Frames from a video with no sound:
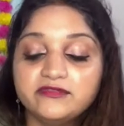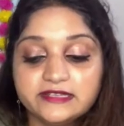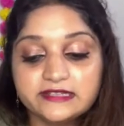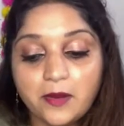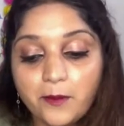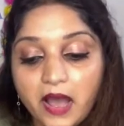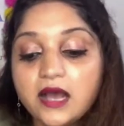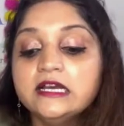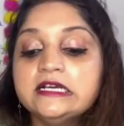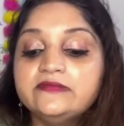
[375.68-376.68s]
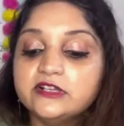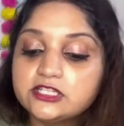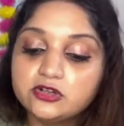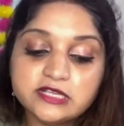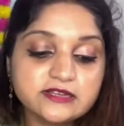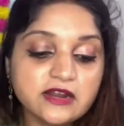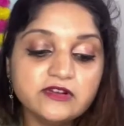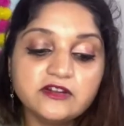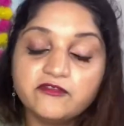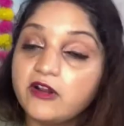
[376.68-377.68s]
of December, Virgin
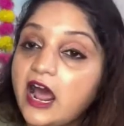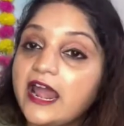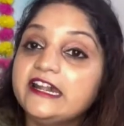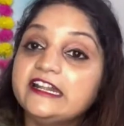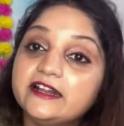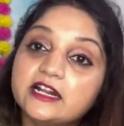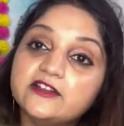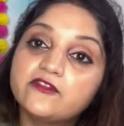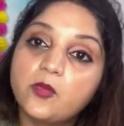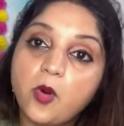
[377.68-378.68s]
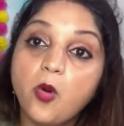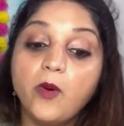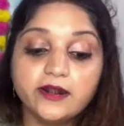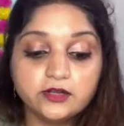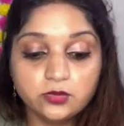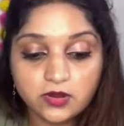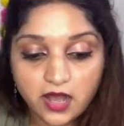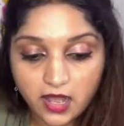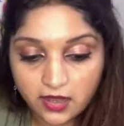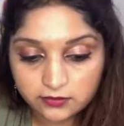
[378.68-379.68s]
Australia will fly directly from Hobart to
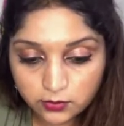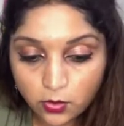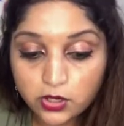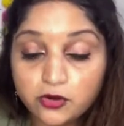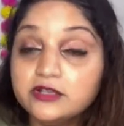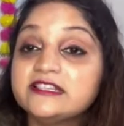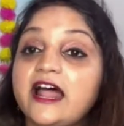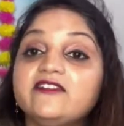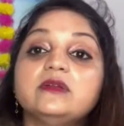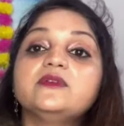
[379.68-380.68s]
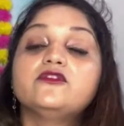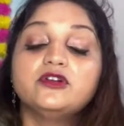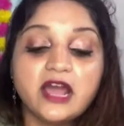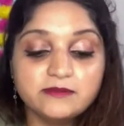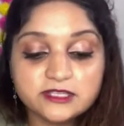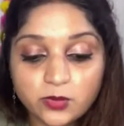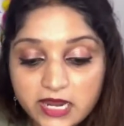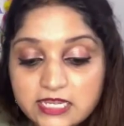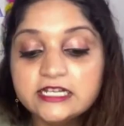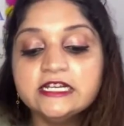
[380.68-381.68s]
Gold Coast. That will be 4 times a
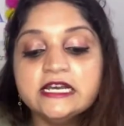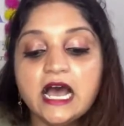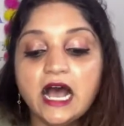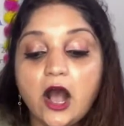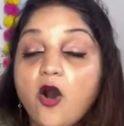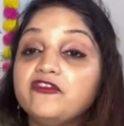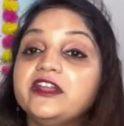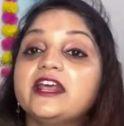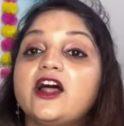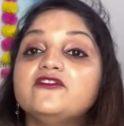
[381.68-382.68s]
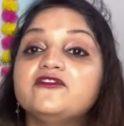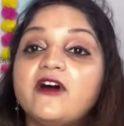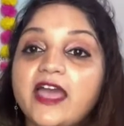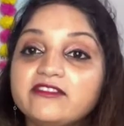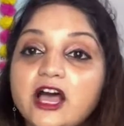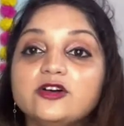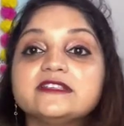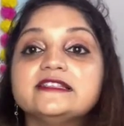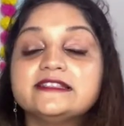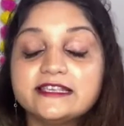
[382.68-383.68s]
week, offering around
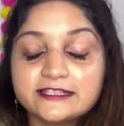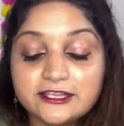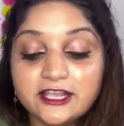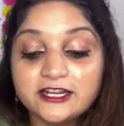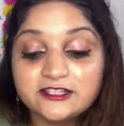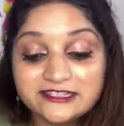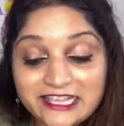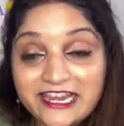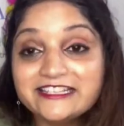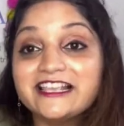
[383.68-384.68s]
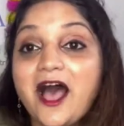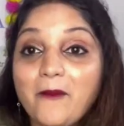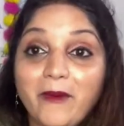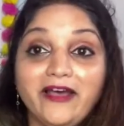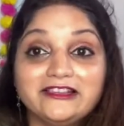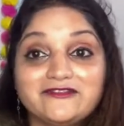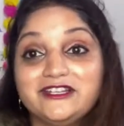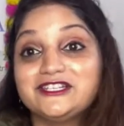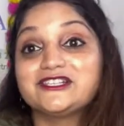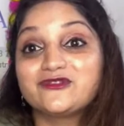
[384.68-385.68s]
5,600 seats a month,
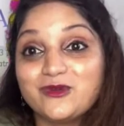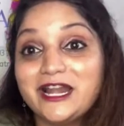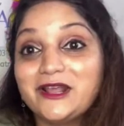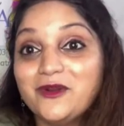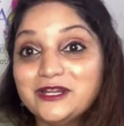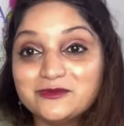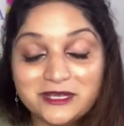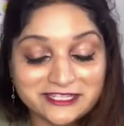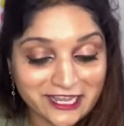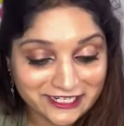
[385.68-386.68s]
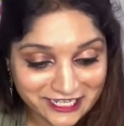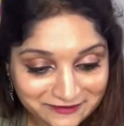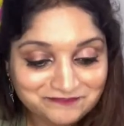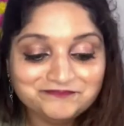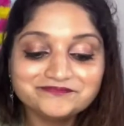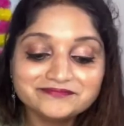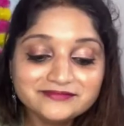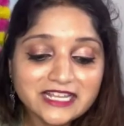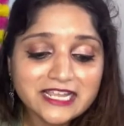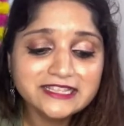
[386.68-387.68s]
which is really going to be exciting.
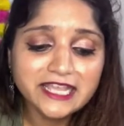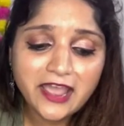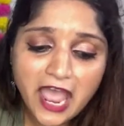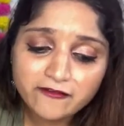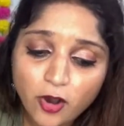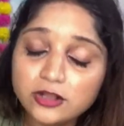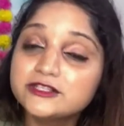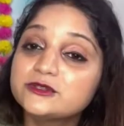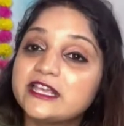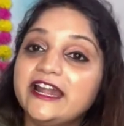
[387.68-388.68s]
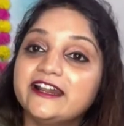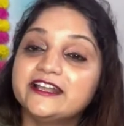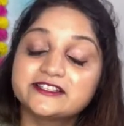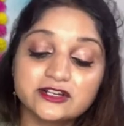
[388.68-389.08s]
They have also signed an